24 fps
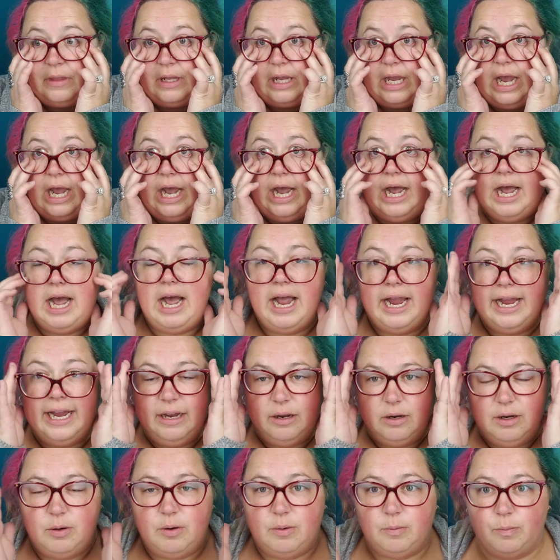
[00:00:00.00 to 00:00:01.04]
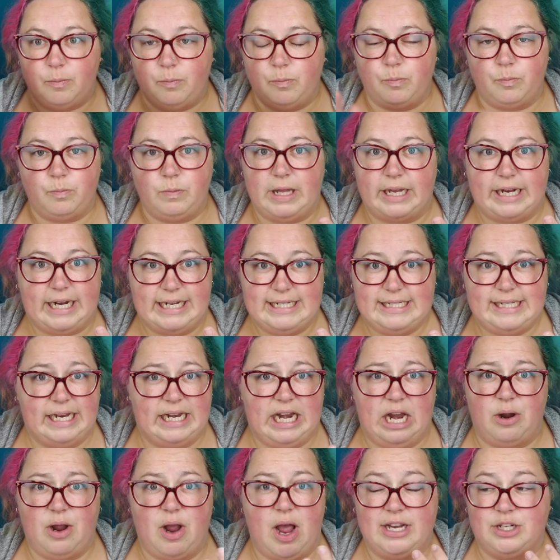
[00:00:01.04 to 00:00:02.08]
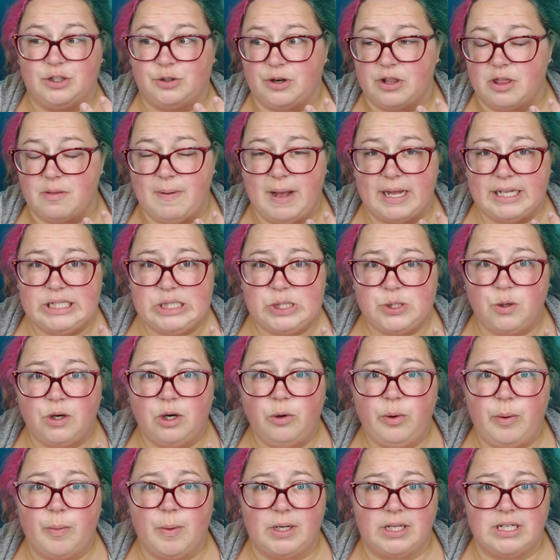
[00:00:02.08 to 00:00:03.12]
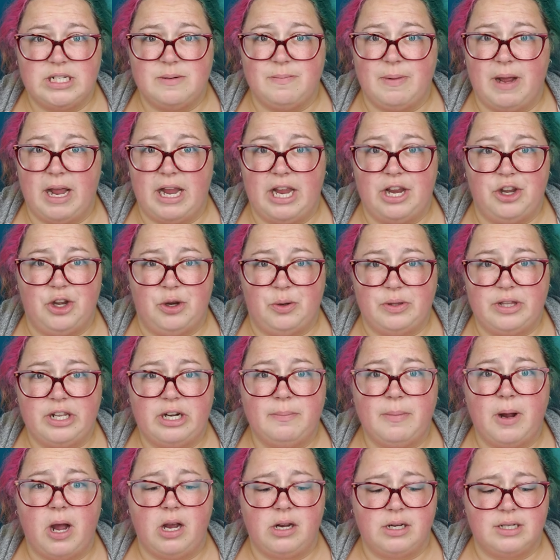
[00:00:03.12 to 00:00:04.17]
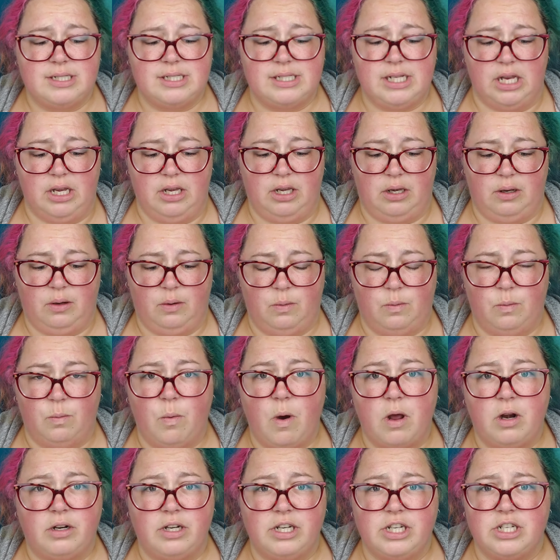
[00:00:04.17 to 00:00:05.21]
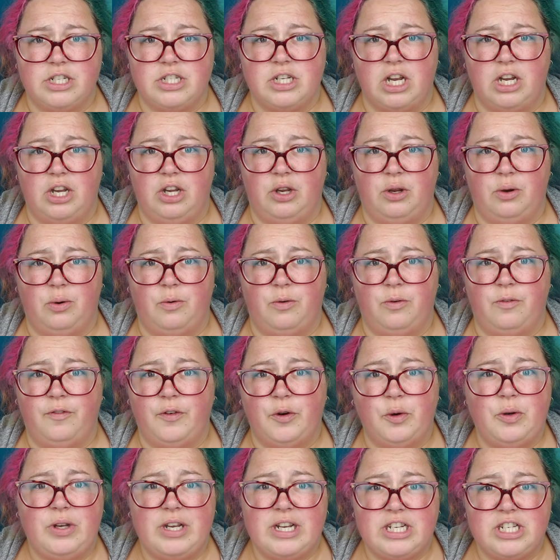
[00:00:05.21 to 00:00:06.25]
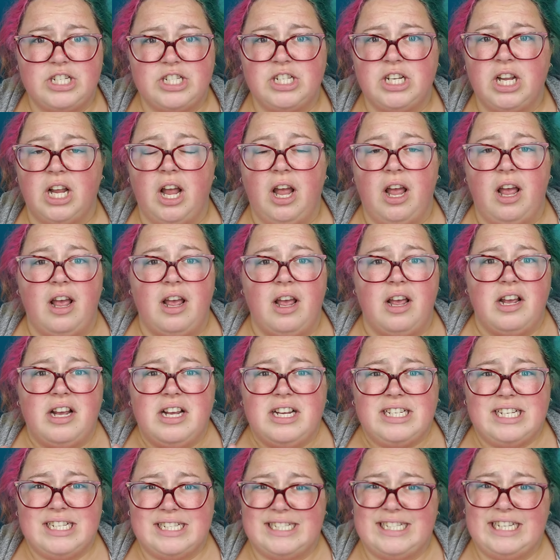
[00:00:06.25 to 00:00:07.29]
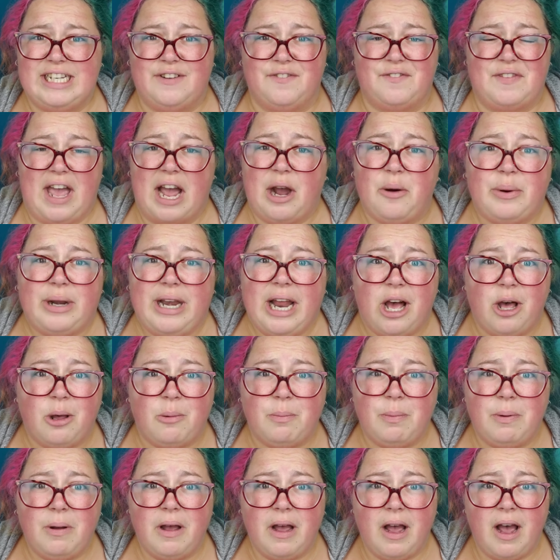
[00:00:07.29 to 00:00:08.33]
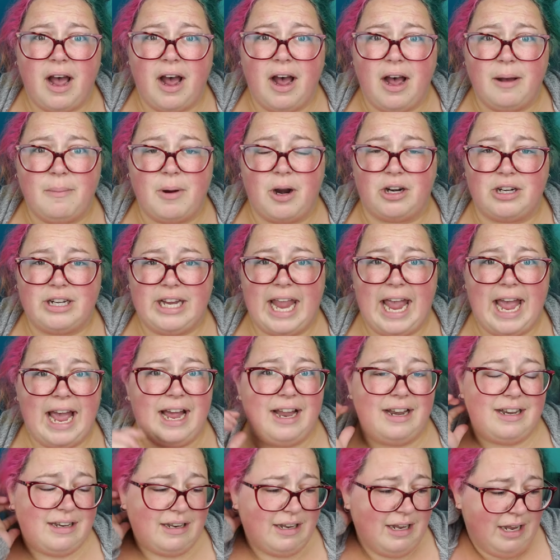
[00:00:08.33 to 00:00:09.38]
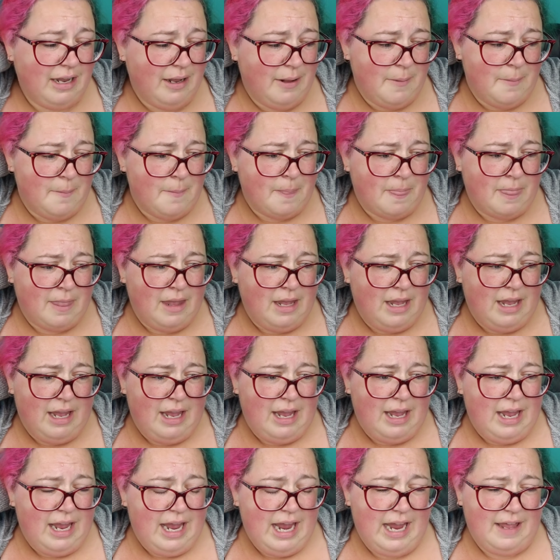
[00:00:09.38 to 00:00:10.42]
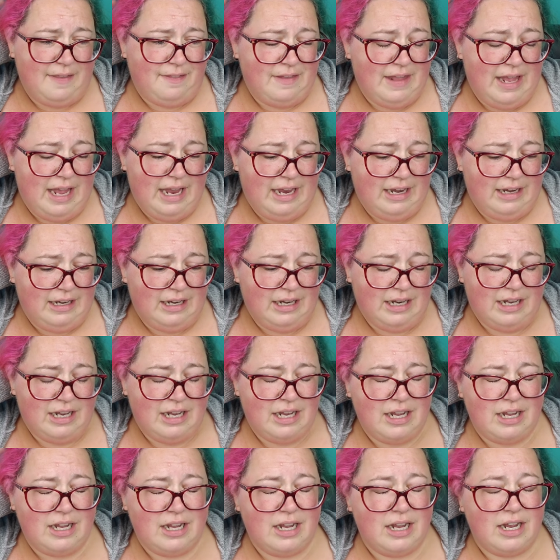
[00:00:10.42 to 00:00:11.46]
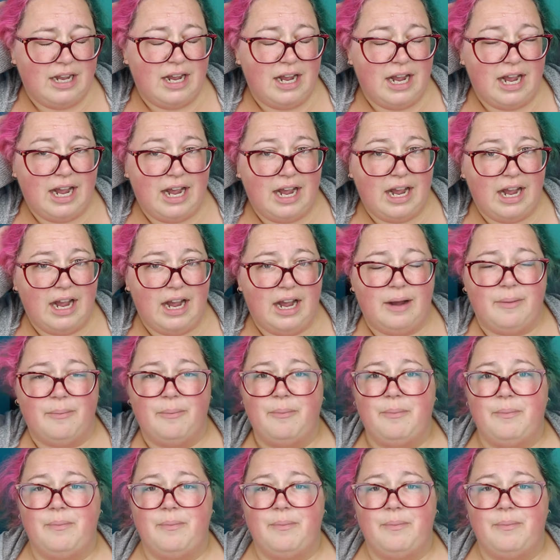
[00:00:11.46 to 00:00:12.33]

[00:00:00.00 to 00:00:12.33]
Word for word: uh, I, like I said, I had to go to the pet store. We wanted to buy a new litter box, a new water dish, a new food dish to see if that would help um, our cat. And then uh,